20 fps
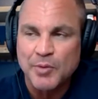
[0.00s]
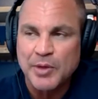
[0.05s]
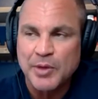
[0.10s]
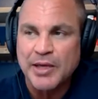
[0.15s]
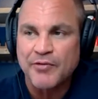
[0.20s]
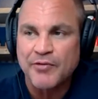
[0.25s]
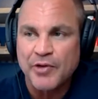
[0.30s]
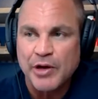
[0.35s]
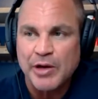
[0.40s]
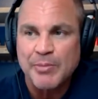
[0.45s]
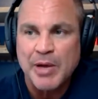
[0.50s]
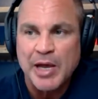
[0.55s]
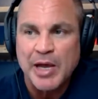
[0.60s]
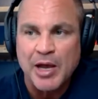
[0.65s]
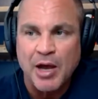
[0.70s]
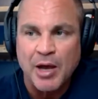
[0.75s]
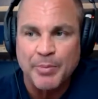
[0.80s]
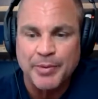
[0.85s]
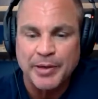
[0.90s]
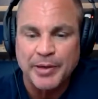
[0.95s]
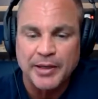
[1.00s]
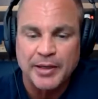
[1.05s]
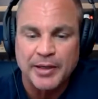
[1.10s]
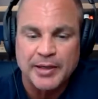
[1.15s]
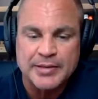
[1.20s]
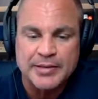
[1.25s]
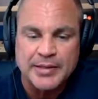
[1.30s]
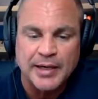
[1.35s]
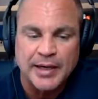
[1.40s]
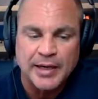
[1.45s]
We get very myopic, and
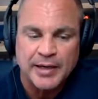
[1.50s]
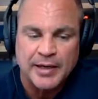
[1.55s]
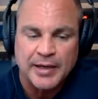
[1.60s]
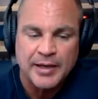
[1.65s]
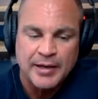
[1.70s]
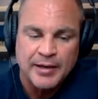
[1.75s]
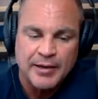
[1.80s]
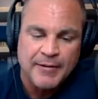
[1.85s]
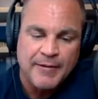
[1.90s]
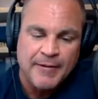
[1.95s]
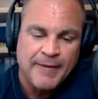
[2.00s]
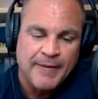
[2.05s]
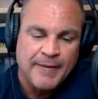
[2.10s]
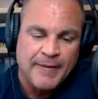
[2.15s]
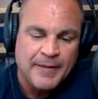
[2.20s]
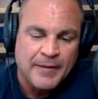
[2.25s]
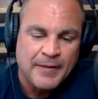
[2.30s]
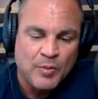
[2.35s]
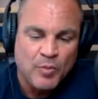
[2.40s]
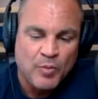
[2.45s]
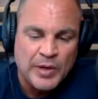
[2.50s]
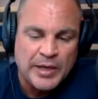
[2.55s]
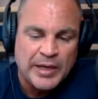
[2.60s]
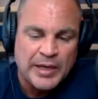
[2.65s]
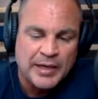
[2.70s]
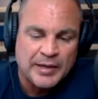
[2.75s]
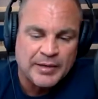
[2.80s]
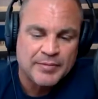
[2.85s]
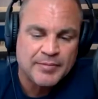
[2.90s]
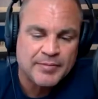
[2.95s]
it's like, we
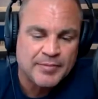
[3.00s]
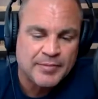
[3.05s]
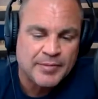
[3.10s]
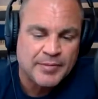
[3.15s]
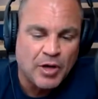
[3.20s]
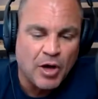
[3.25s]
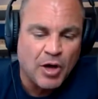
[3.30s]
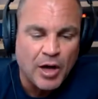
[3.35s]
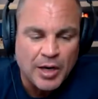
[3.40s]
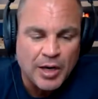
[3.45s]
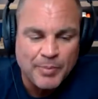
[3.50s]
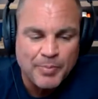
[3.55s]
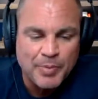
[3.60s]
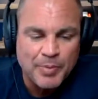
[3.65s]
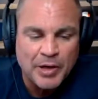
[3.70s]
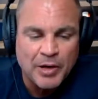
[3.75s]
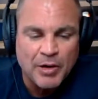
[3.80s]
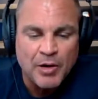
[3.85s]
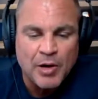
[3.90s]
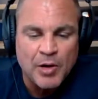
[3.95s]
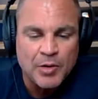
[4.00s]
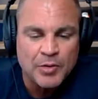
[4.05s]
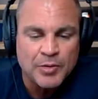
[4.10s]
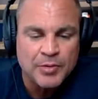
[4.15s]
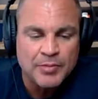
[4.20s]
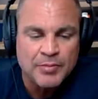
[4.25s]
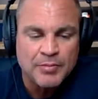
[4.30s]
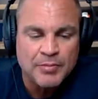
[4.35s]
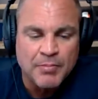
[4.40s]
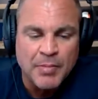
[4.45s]
get caught up in our
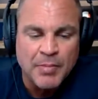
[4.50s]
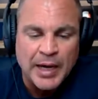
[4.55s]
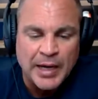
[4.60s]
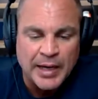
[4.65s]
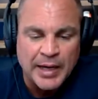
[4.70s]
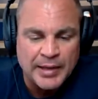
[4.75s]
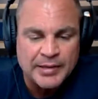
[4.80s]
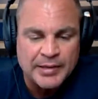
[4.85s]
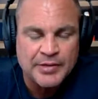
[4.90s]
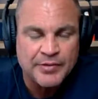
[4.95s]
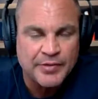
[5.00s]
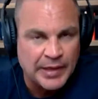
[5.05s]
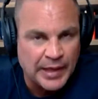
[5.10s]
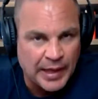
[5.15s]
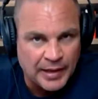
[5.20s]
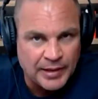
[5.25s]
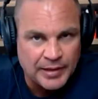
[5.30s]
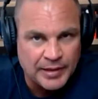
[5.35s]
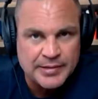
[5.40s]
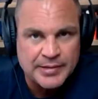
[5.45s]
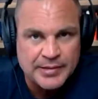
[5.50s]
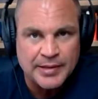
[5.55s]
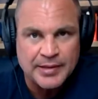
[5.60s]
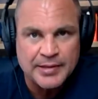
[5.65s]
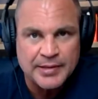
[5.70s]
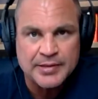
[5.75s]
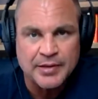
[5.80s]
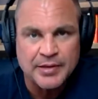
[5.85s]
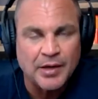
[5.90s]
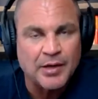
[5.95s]
own minds of
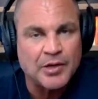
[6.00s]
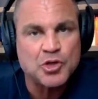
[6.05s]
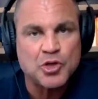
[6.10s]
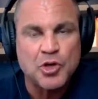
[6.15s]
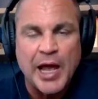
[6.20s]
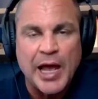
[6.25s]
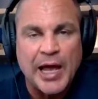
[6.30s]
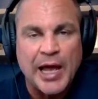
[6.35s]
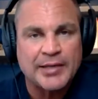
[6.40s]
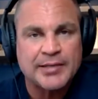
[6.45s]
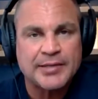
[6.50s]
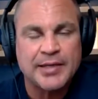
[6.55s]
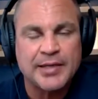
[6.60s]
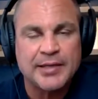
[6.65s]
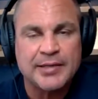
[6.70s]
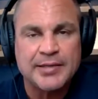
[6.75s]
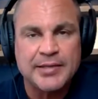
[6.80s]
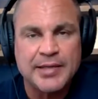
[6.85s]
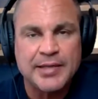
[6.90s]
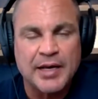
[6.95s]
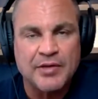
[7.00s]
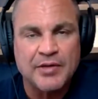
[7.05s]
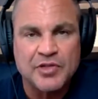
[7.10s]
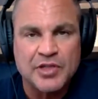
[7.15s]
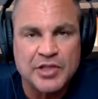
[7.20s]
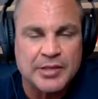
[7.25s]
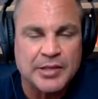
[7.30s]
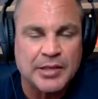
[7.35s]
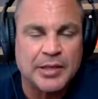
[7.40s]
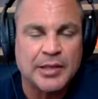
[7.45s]
analysis on tracks instead of
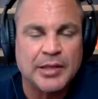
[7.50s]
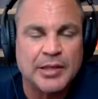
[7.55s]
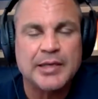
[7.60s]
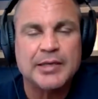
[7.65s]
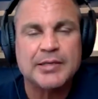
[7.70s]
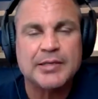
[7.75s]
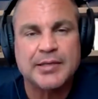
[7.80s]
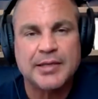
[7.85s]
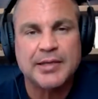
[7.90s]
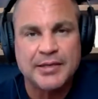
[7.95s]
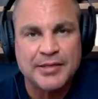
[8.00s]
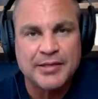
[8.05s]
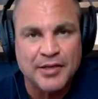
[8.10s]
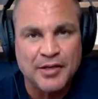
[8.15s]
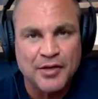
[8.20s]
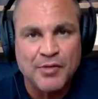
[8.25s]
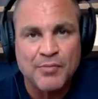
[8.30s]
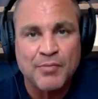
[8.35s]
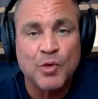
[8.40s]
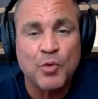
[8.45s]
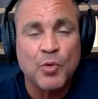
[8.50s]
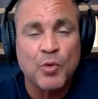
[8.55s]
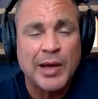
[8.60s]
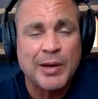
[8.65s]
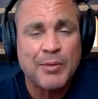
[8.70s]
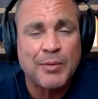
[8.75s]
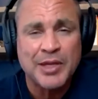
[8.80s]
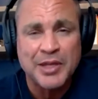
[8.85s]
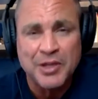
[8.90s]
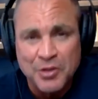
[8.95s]
just listening to them the way
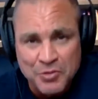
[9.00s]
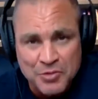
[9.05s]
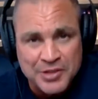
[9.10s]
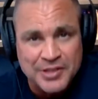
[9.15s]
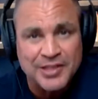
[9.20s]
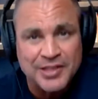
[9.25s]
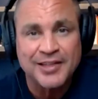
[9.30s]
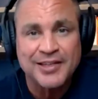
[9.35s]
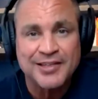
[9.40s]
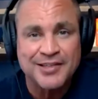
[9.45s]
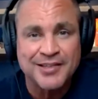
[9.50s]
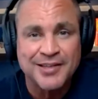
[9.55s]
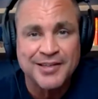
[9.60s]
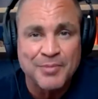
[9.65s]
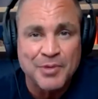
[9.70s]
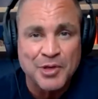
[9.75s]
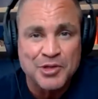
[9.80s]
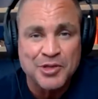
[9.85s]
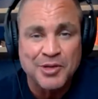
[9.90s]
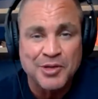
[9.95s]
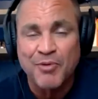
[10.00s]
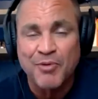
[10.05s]
we used to listen to music